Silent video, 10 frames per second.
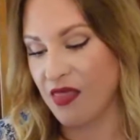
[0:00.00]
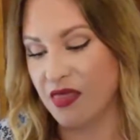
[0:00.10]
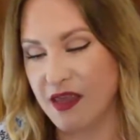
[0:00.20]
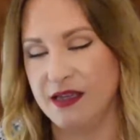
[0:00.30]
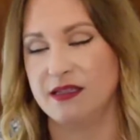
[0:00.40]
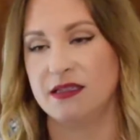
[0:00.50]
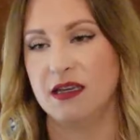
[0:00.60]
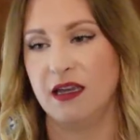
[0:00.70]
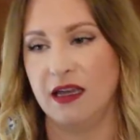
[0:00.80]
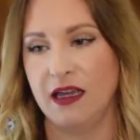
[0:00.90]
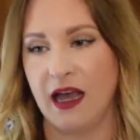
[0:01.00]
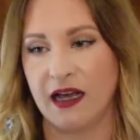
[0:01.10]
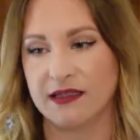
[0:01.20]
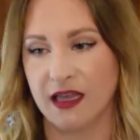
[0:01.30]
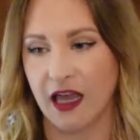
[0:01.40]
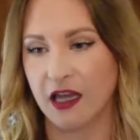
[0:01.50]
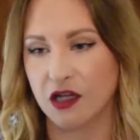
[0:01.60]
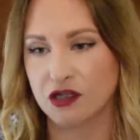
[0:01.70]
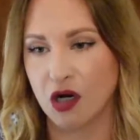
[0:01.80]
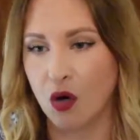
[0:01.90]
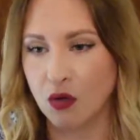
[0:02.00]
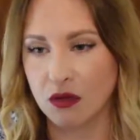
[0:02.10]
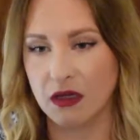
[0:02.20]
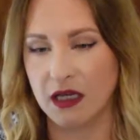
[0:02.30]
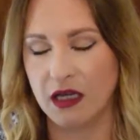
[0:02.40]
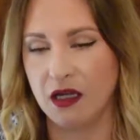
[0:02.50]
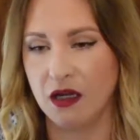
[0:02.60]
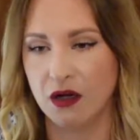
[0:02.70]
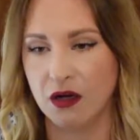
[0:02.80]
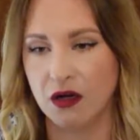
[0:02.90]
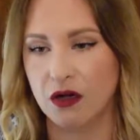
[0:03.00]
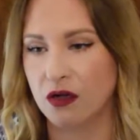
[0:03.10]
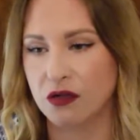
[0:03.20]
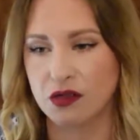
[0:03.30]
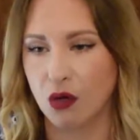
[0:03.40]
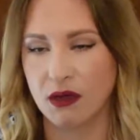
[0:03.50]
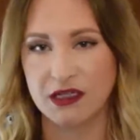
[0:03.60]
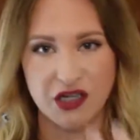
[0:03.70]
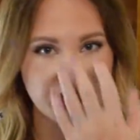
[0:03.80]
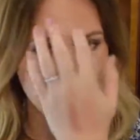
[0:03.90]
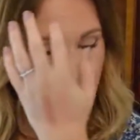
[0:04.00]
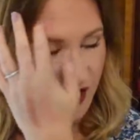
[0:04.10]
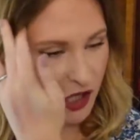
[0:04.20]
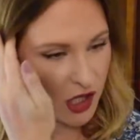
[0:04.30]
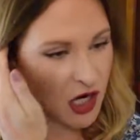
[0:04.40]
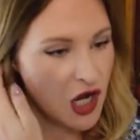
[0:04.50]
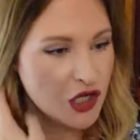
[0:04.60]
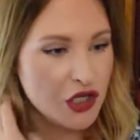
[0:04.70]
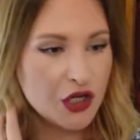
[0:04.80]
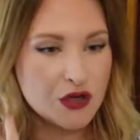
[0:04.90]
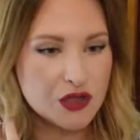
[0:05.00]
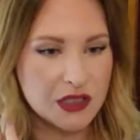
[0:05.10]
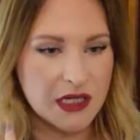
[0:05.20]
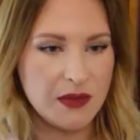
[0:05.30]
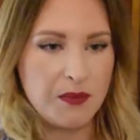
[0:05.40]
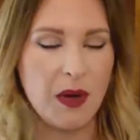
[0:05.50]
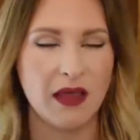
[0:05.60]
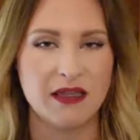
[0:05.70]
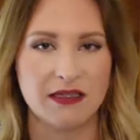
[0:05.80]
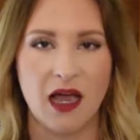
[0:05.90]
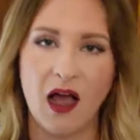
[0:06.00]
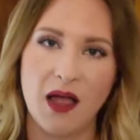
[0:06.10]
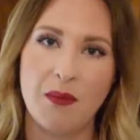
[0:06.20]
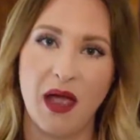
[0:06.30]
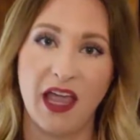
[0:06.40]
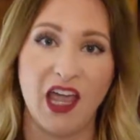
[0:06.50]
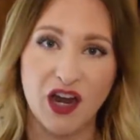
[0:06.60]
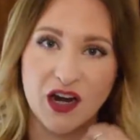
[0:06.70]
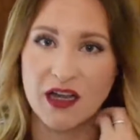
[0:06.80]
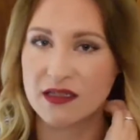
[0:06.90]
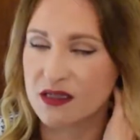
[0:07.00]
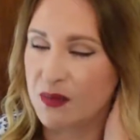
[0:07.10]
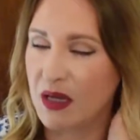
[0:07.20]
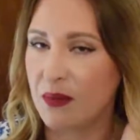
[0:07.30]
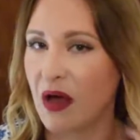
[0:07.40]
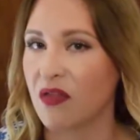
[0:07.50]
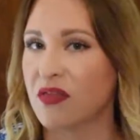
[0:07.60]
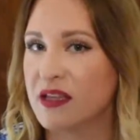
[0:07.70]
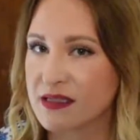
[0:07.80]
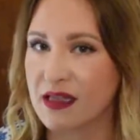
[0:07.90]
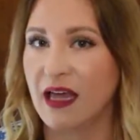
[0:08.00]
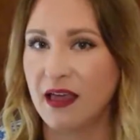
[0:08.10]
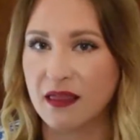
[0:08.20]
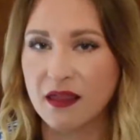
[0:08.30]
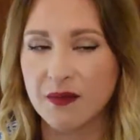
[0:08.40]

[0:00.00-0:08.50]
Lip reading: This has like totally changed my hair. Usually by the time my hair gets to be about this length,